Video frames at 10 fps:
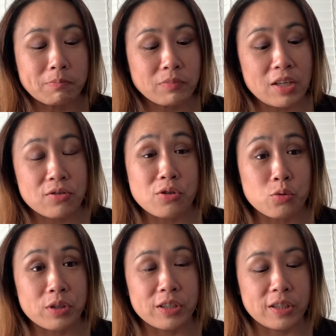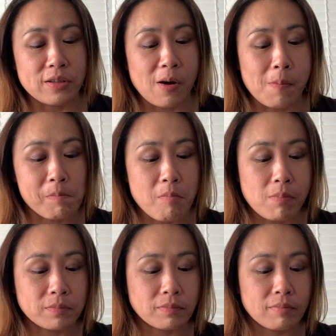It's still really good though,
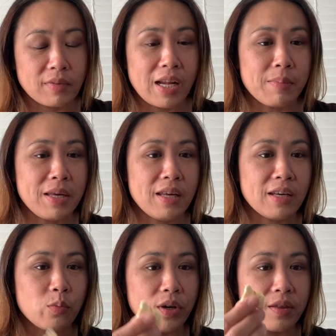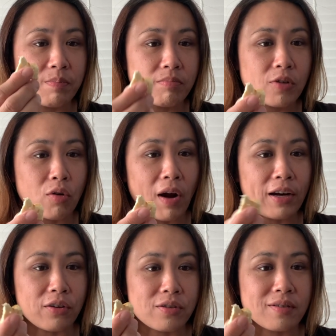and I'm eating it with
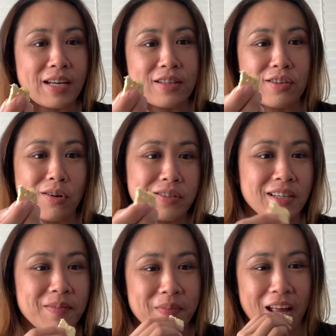crackers and that's salty.